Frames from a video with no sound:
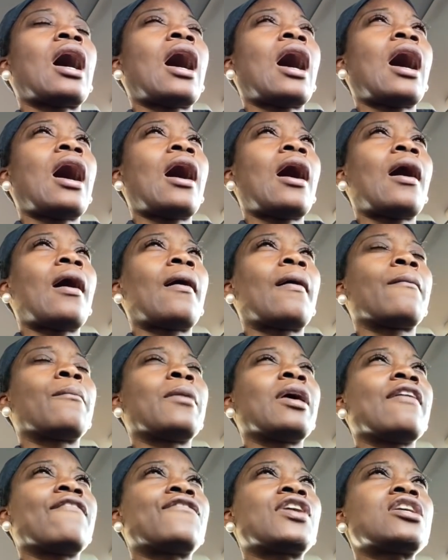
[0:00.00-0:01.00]

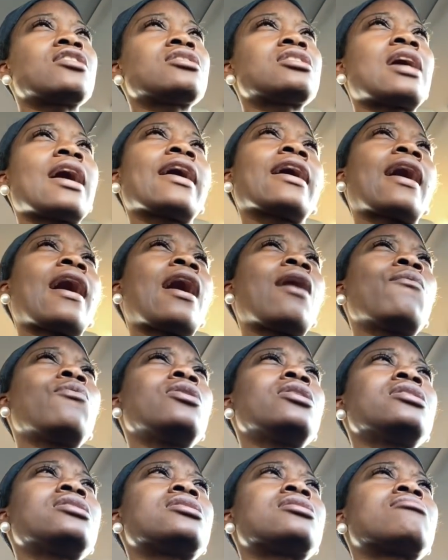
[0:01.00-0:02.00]
um, at first, like I
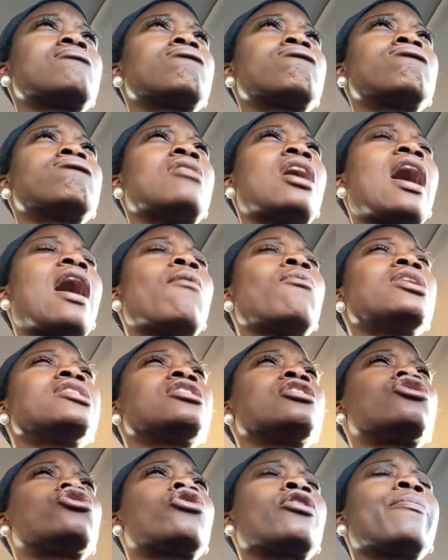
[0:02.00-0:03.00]
was, I
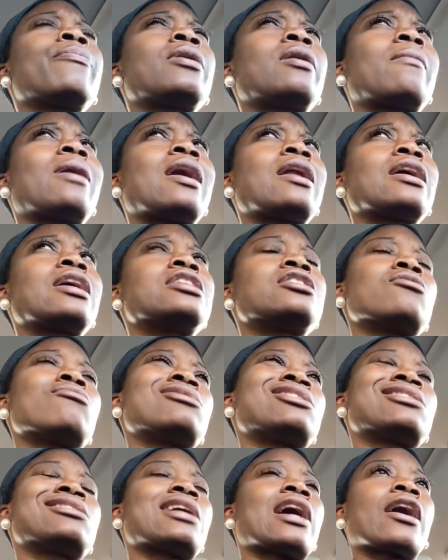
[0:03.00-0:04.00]
wasn't tripping about it because it
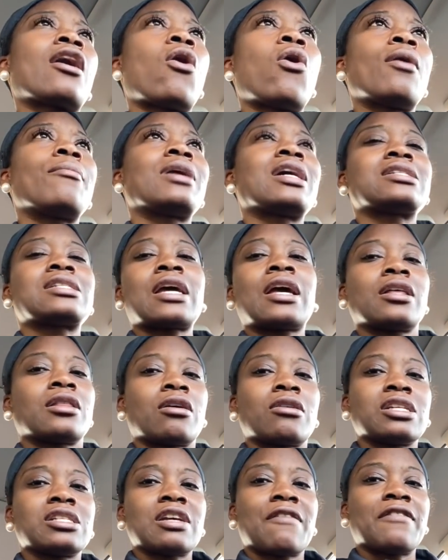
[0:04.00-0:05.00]
was just like, oh, I'm not taking
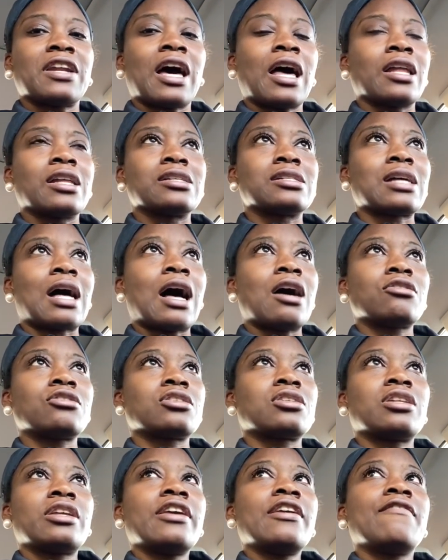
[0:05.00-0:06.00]
thirty seven dollars. I'll
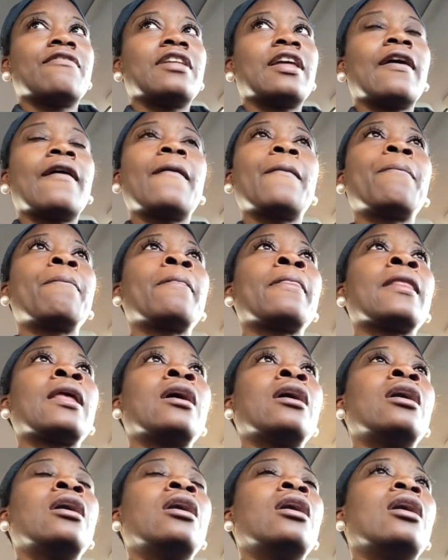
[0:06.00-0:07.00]
just leave then.
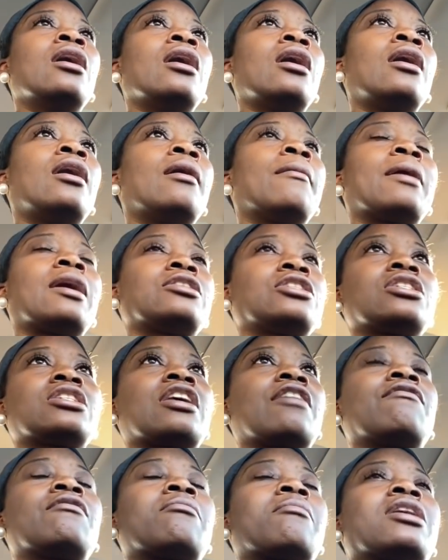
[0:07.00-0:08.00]
Um, I'll just
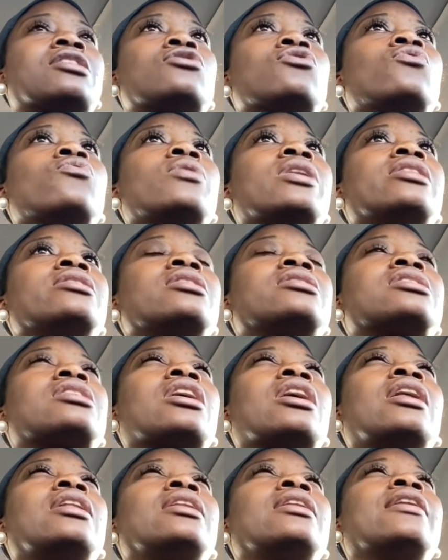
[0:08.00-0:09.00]
give them my two weeks
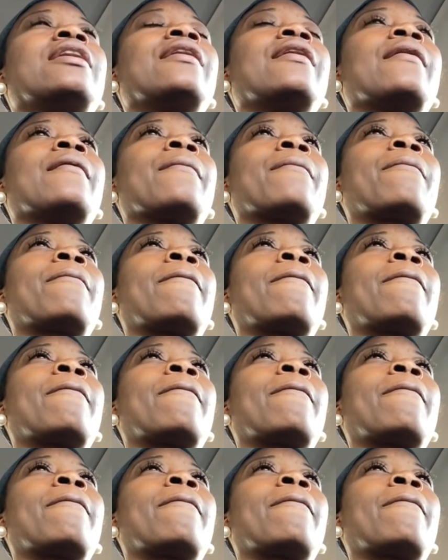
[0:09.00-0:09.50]
and dip